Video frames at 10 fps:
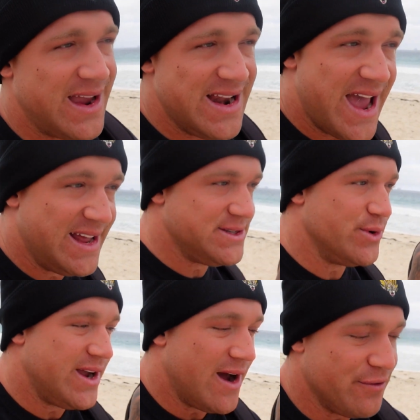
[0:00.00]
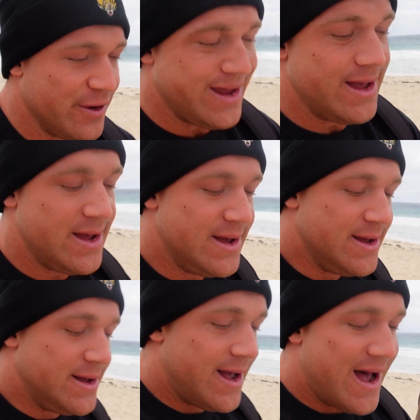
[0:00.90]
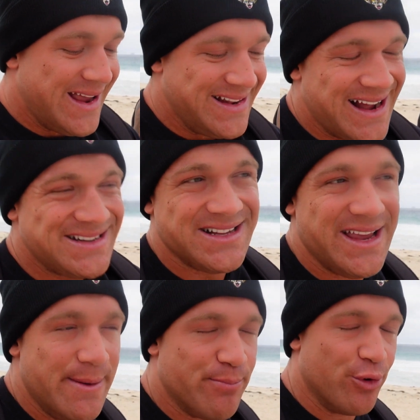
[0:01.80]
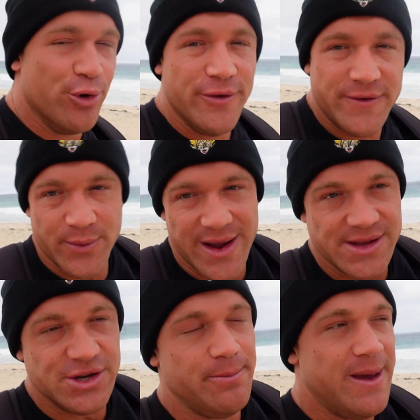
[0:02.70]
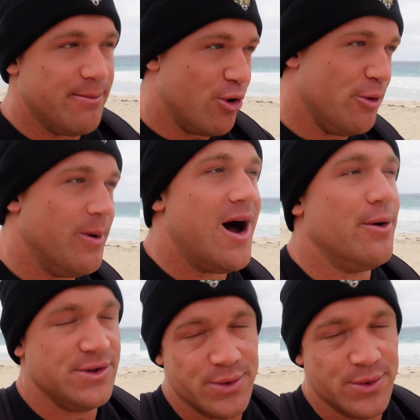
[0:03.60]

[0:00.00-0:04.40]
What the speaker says: enhance your recovery, it's actually improved when you're being mobile and